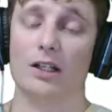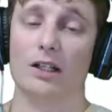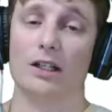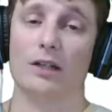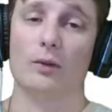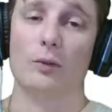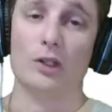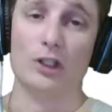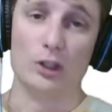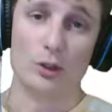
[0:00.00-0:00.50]

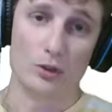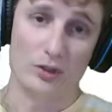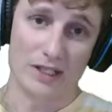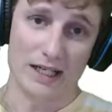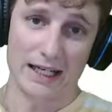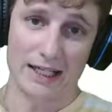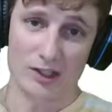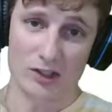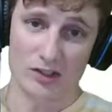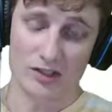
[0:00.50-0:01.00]
When you use an
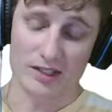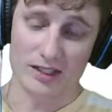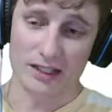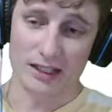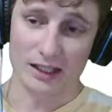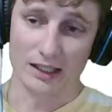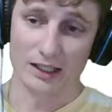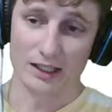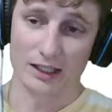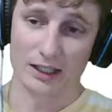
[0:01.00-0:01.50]
agency,
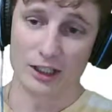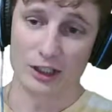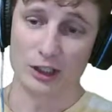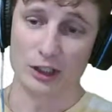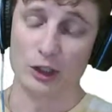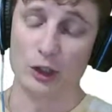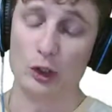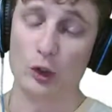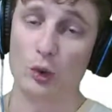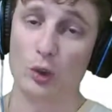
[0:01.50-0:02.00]

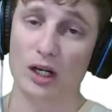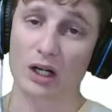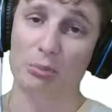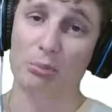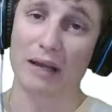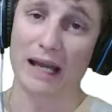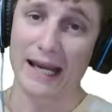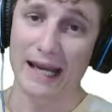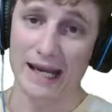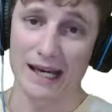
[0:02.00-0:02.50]
you are
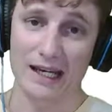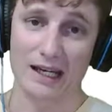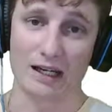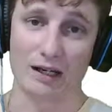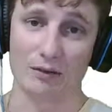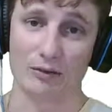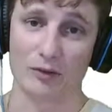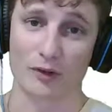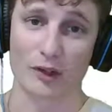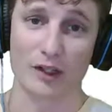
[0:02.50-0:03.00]
paying
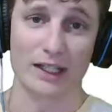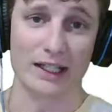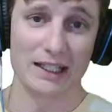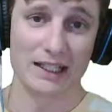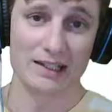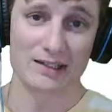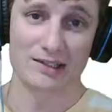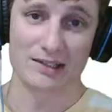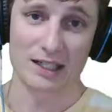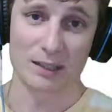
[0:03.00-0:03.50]
for any
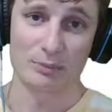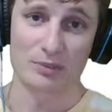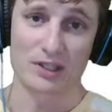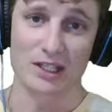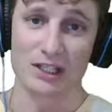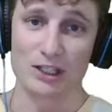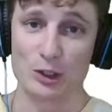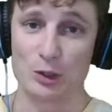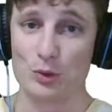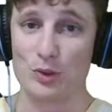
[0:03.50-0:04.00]
steps that
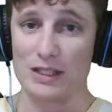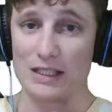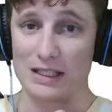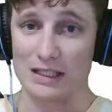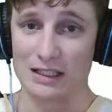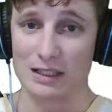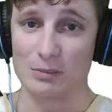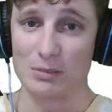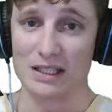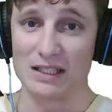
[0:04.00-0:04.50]
you
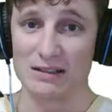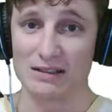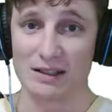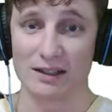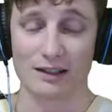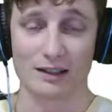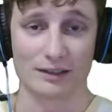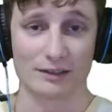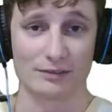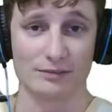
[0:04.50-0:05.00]
need to be
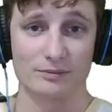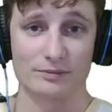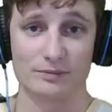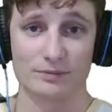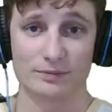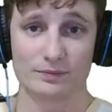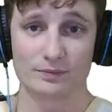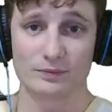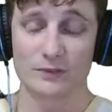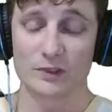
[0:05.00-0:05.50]
done.
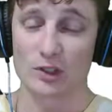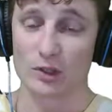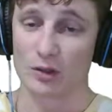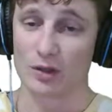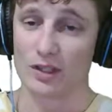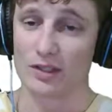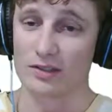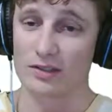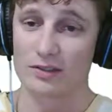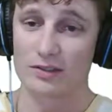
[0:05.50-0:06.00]
So
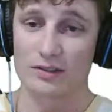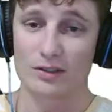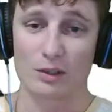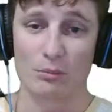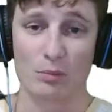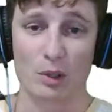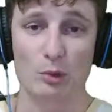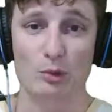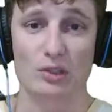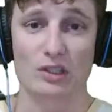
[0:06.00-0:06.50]
this is the
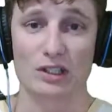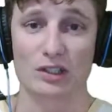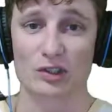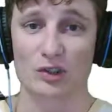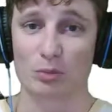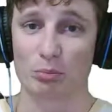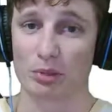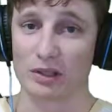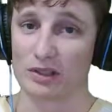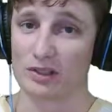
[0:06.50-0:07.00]
most
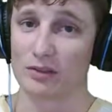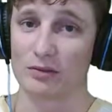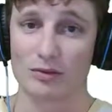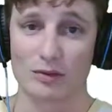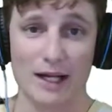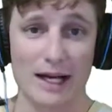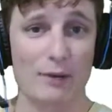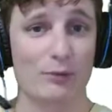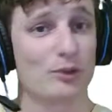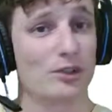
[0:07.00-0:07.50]
expensive
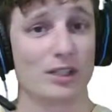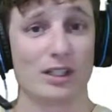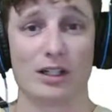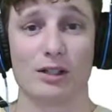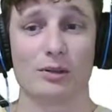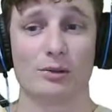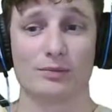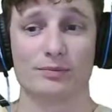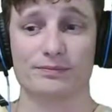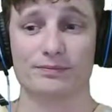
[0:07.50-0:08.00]
route to
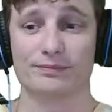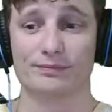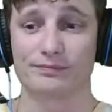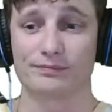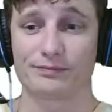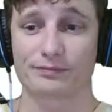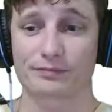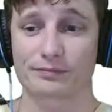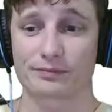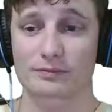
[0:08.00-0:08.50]
go.
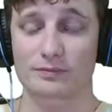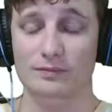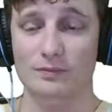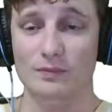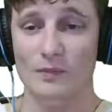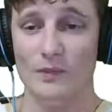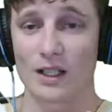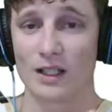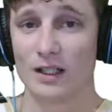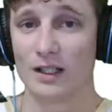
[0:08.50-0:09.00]

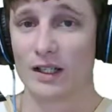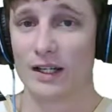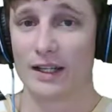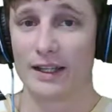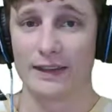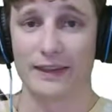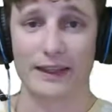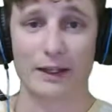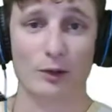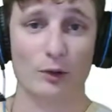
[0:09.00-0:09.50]

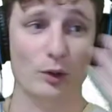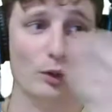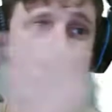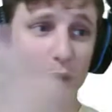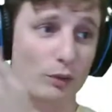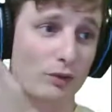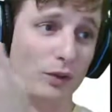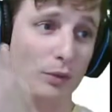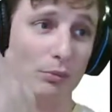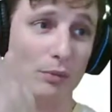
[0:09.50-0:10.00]
They'll go
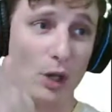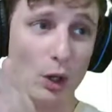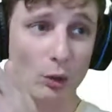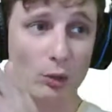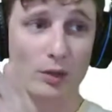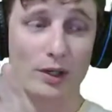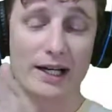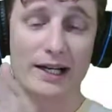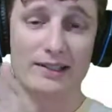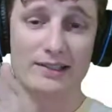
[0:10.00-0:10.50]
from
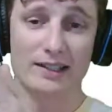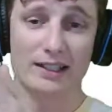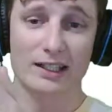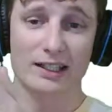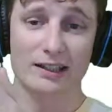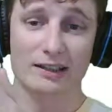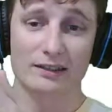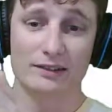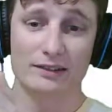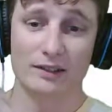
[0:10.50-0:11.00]
notarizing
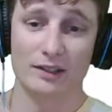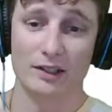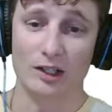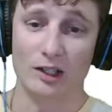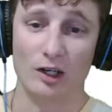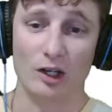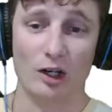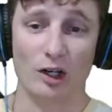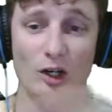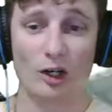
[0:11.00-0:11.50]
it
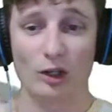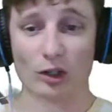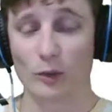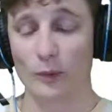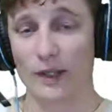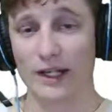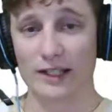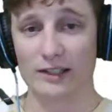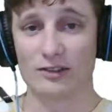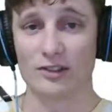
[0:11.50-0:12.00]
all the
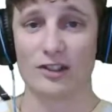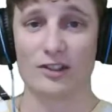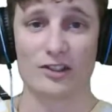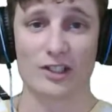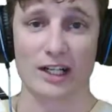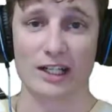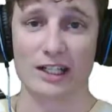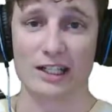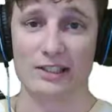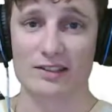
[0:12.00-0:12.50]
way to the
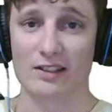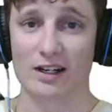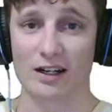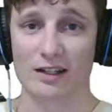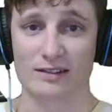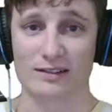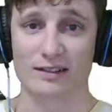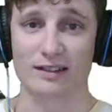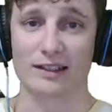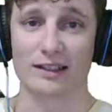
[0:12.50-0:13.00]
Chinese
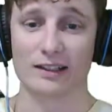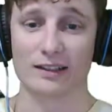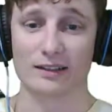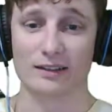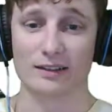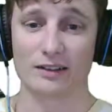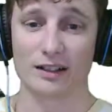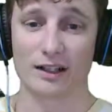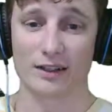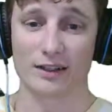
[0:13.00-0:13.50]
consulate
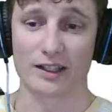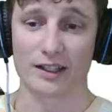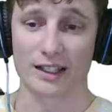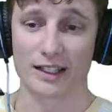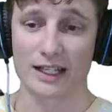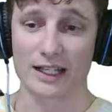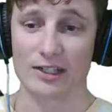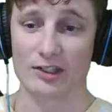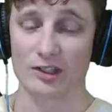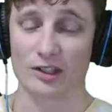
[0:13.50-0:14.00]

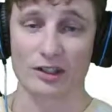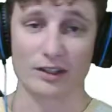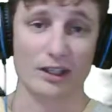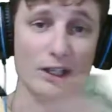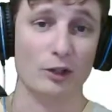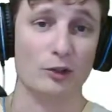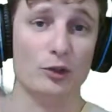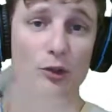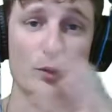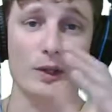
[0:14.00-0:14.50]
authentication.
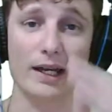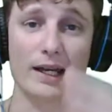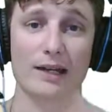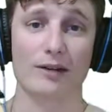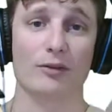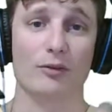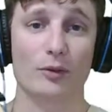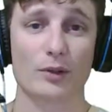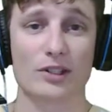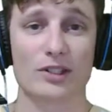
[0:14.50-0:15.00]
They'll do
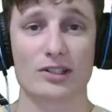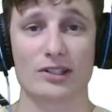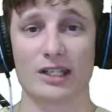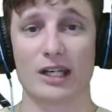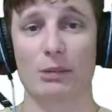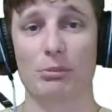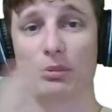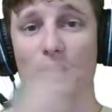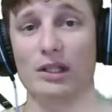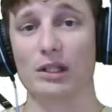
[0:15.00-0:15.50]
every
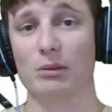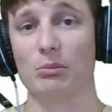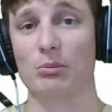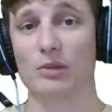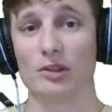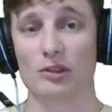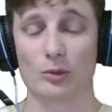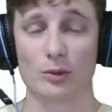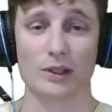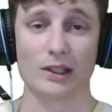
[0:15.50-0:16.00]
step in
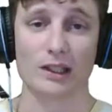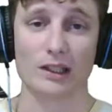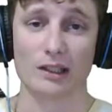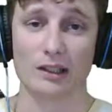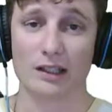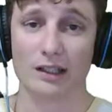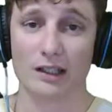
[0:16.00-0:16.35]
between.